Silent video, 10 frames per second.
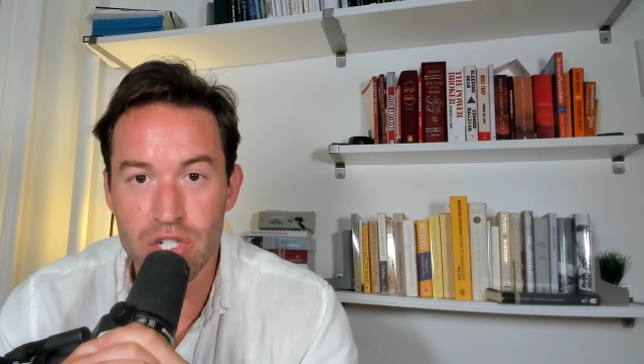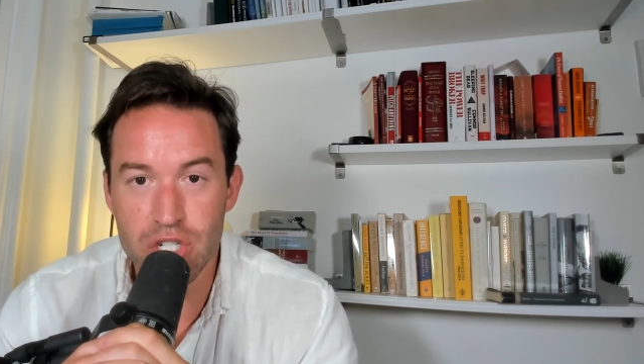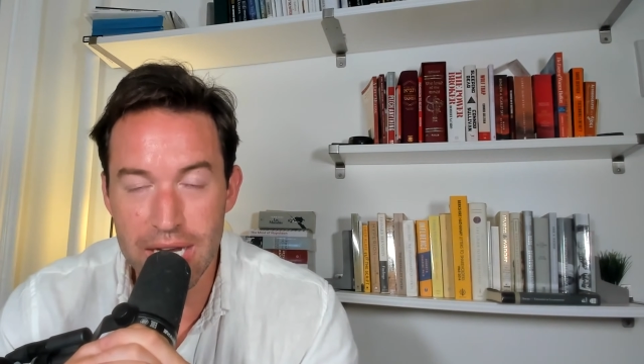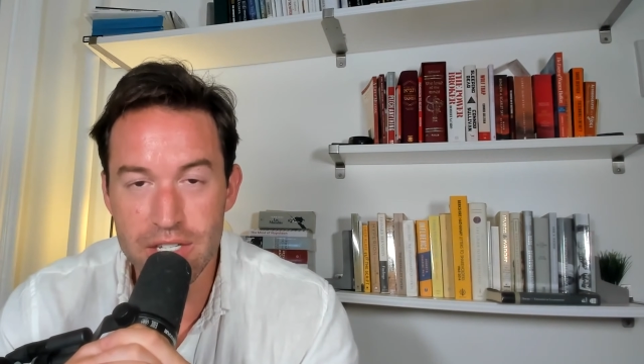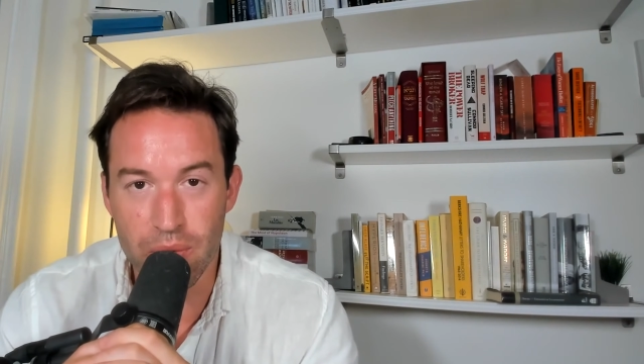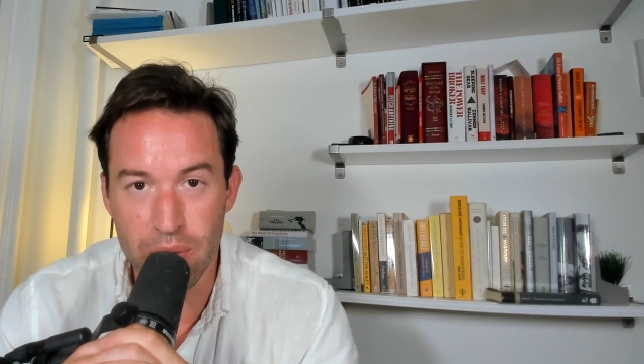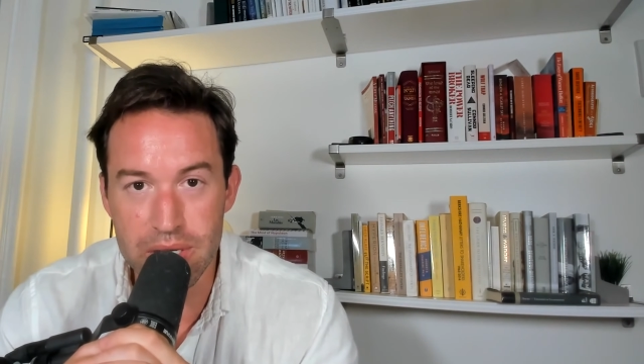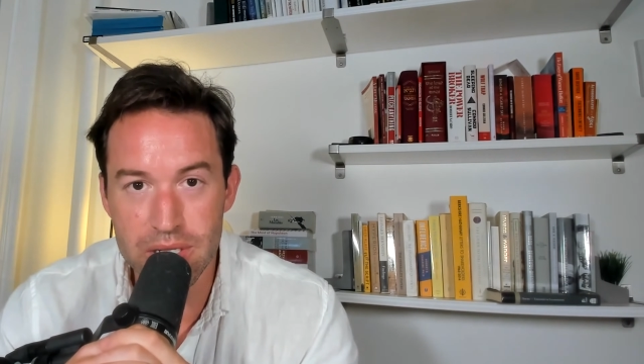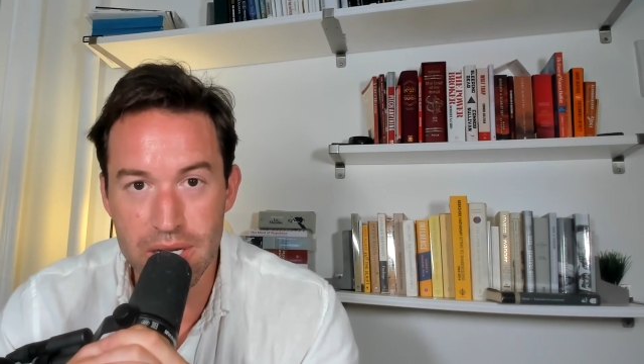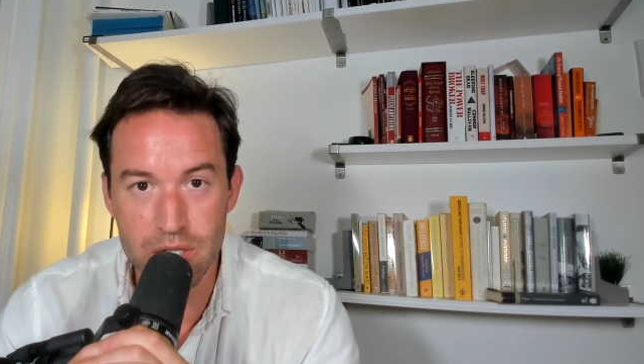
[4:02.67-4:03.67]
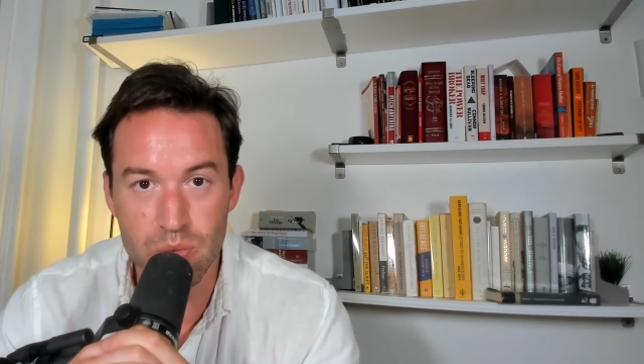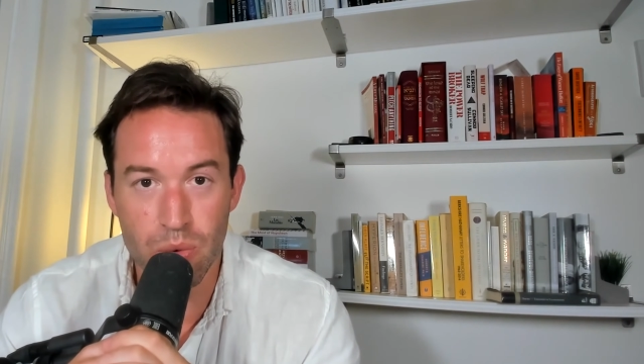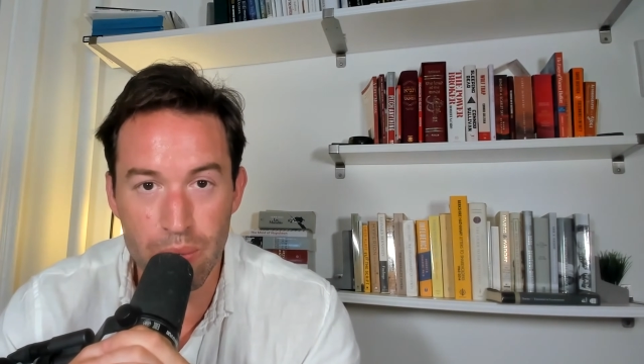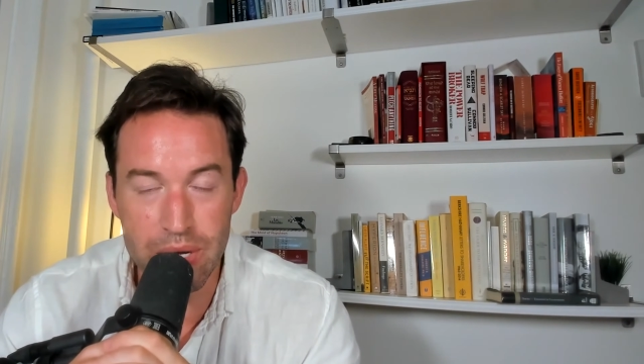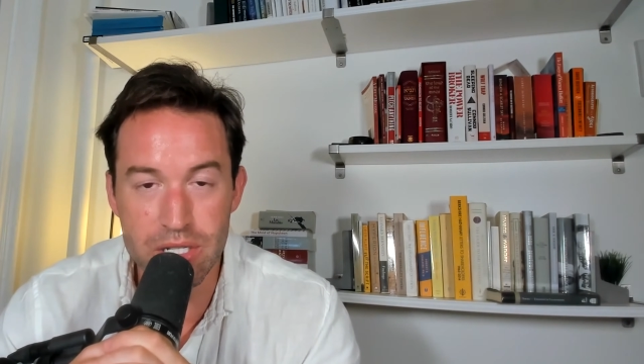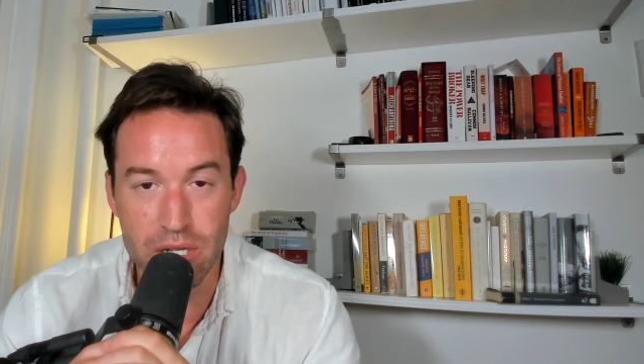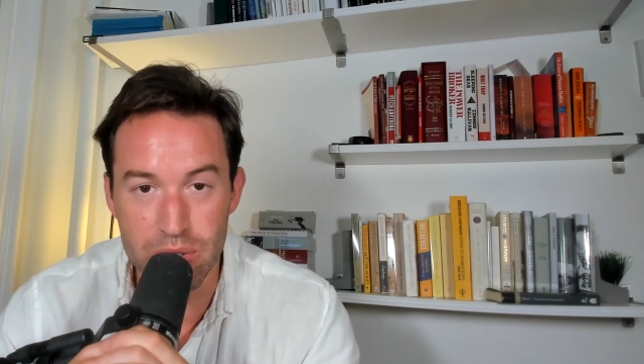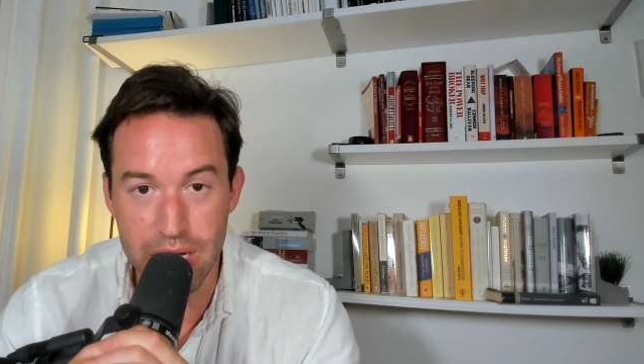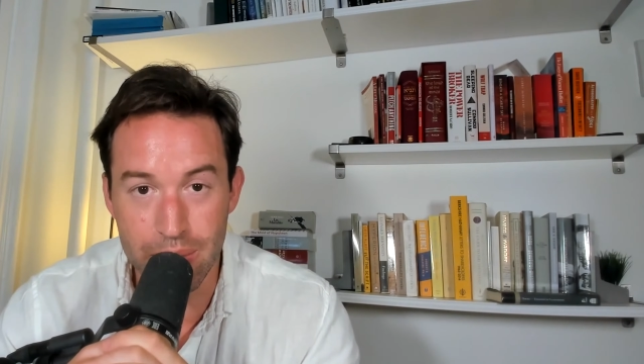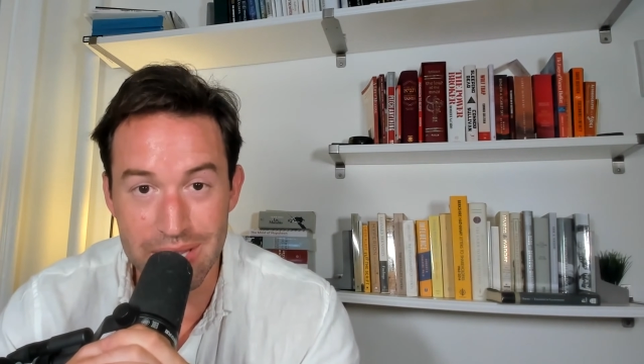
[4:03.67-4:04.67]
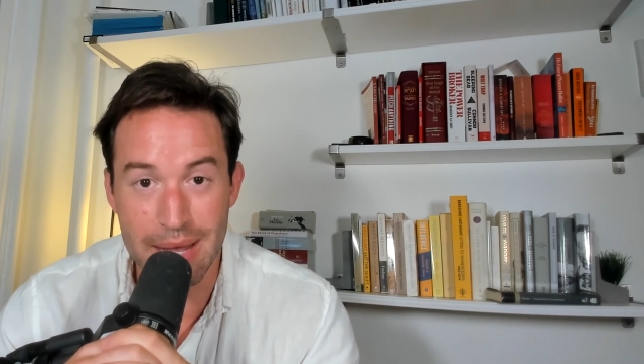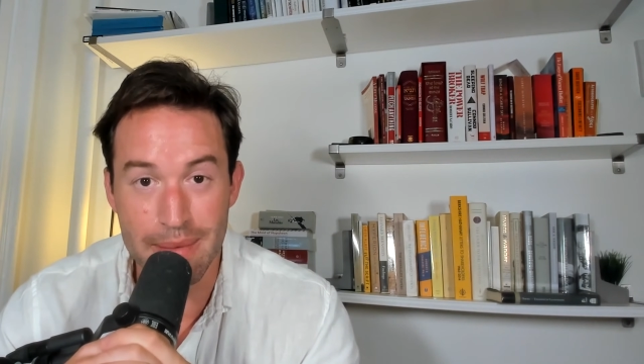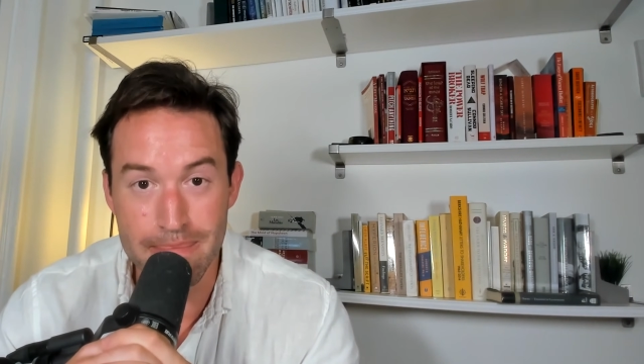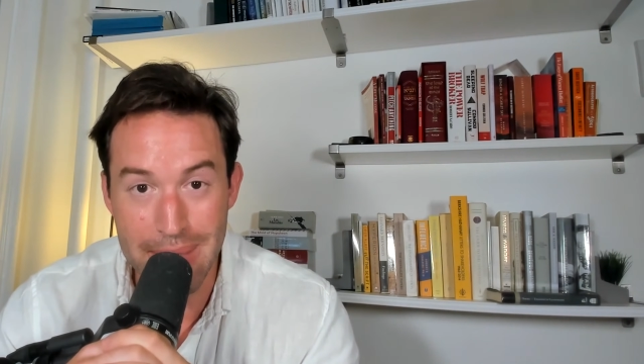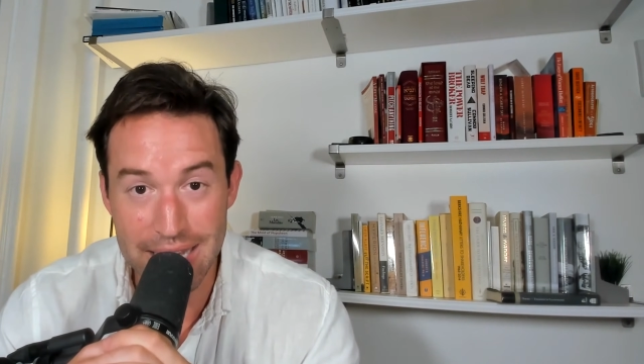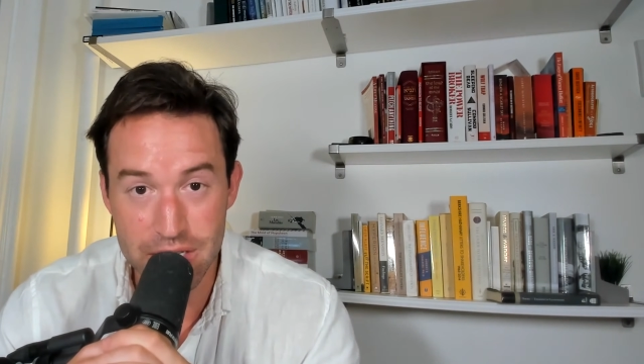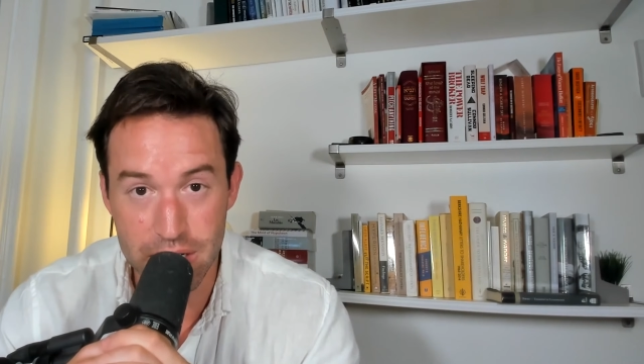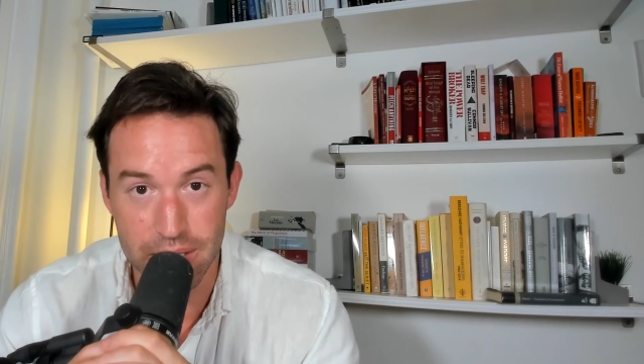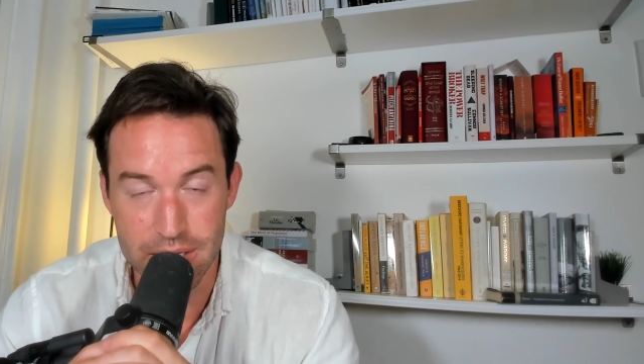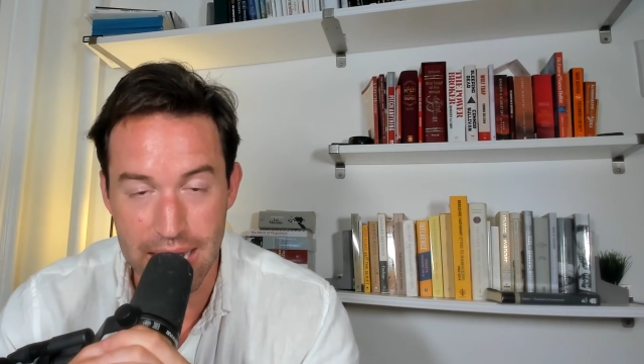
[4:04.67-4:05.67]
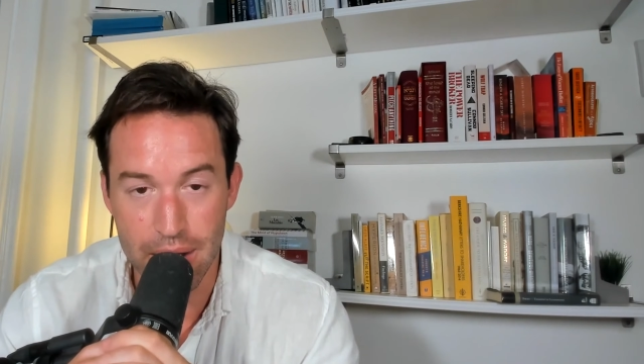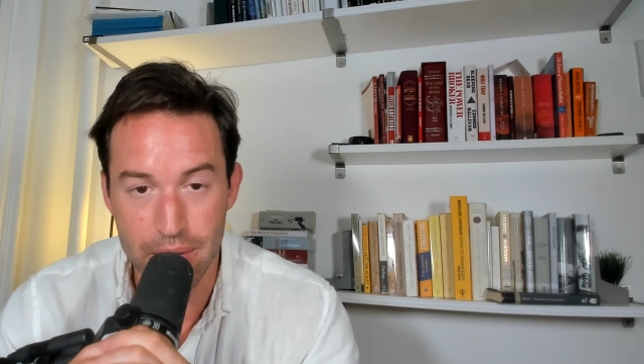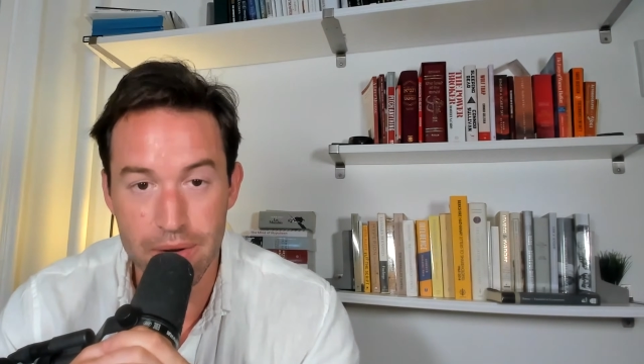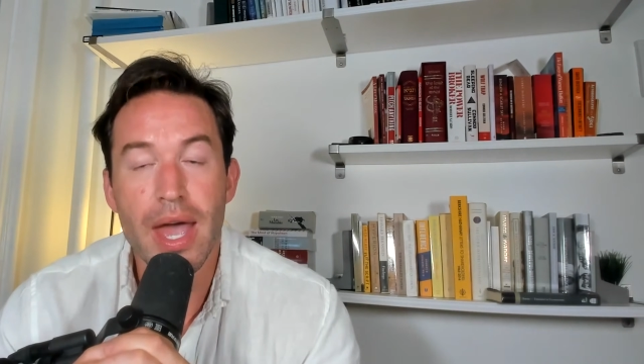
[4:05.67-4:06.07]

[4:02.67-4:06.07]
chest voice is what we associate with a masculine sound,